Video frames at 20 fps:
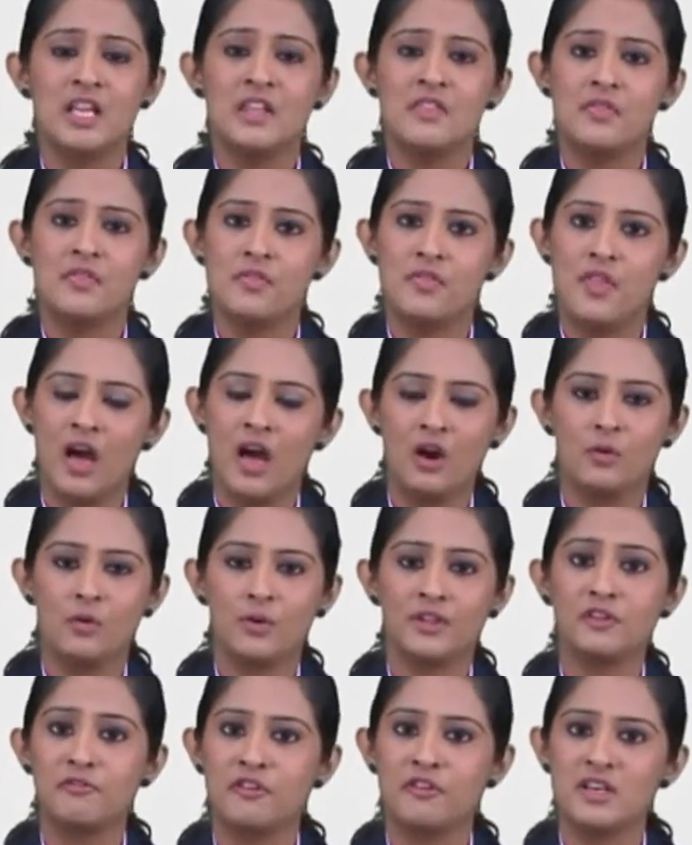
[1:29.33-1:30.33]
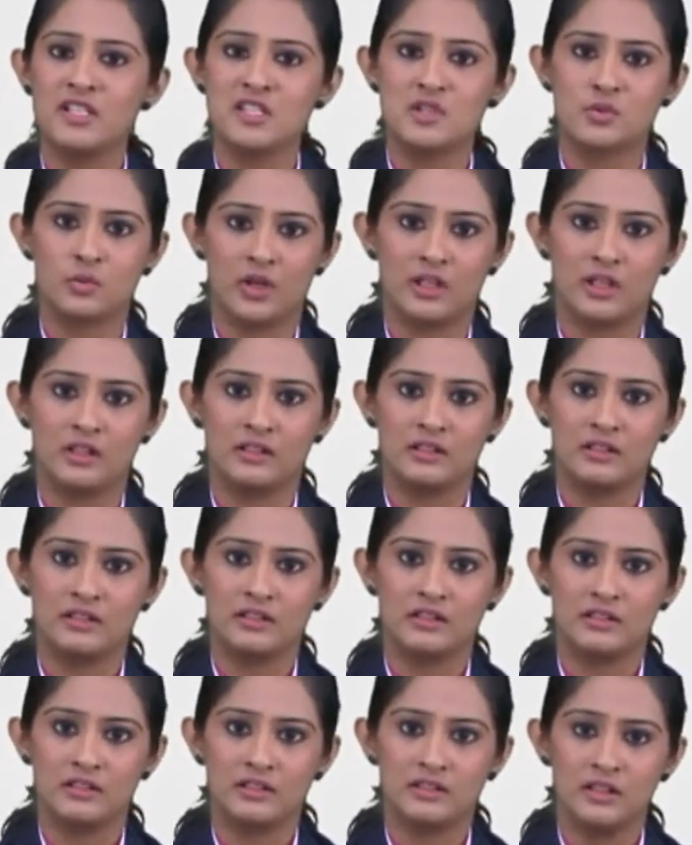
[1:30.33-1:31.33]
Now, in the first one,
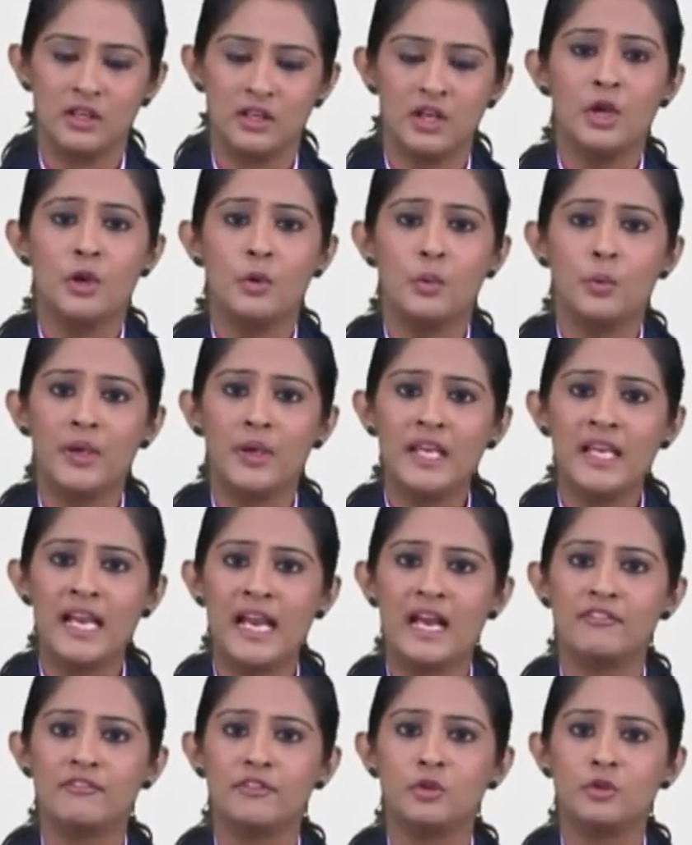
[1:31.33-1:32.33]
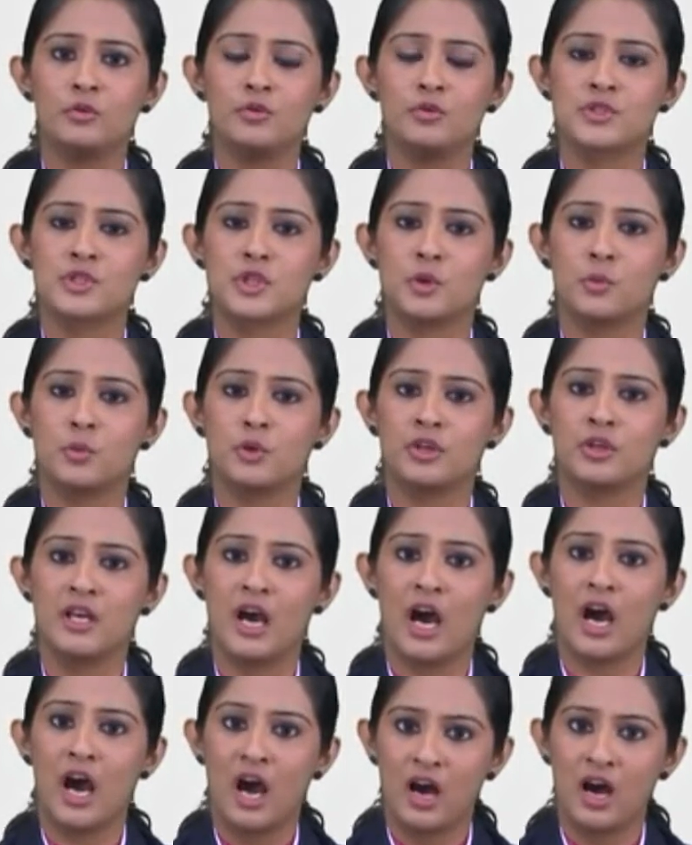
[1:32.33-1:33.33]
we have used the word
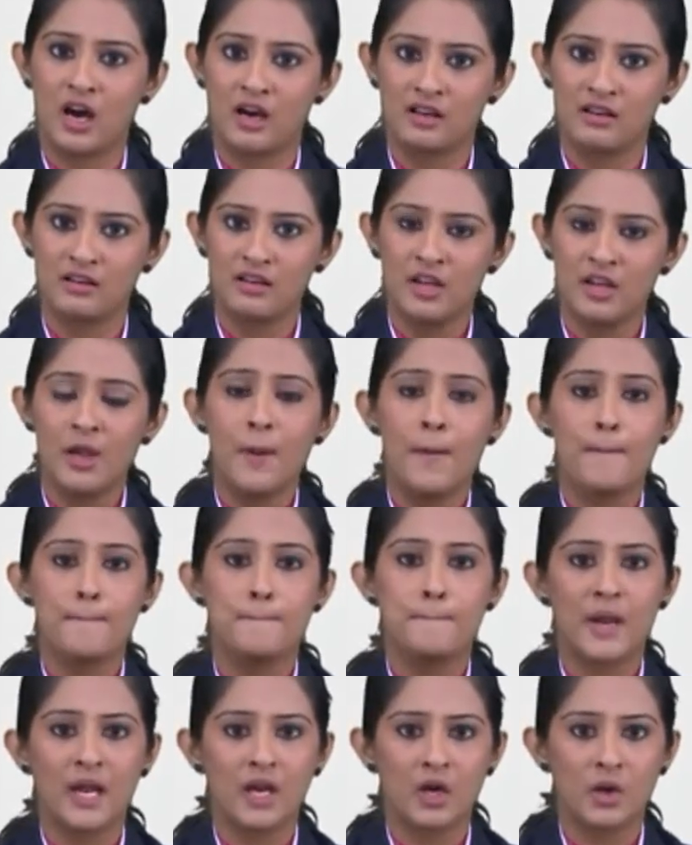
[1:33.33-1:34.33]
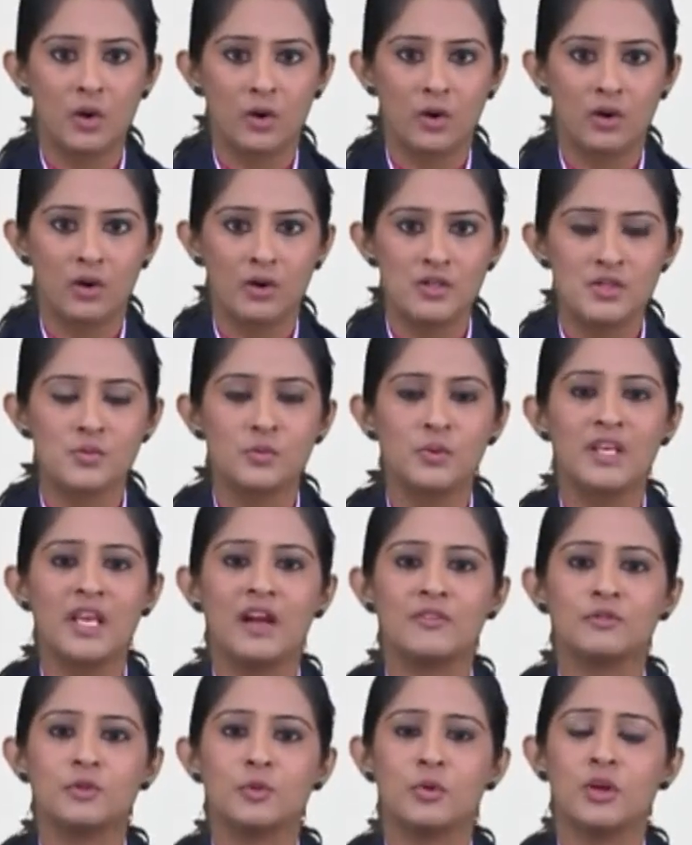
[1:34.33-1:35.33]
are because we
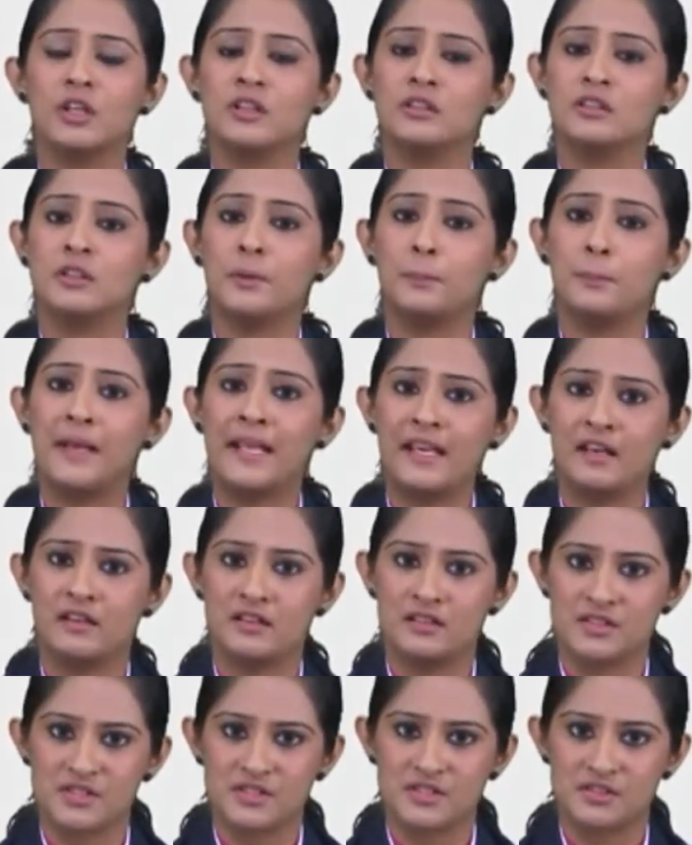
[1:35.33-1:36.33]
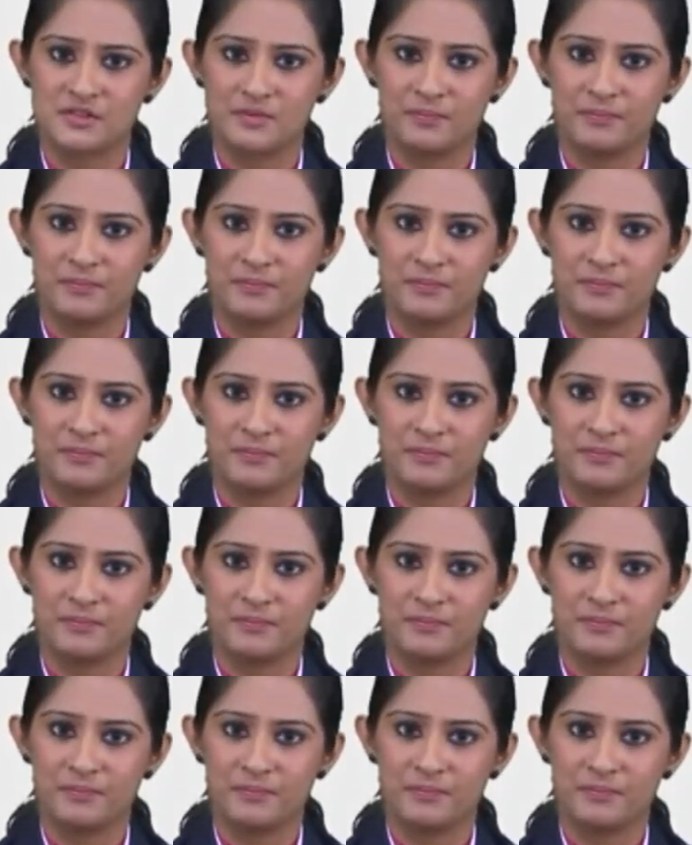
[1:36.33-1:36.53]
have the word the players.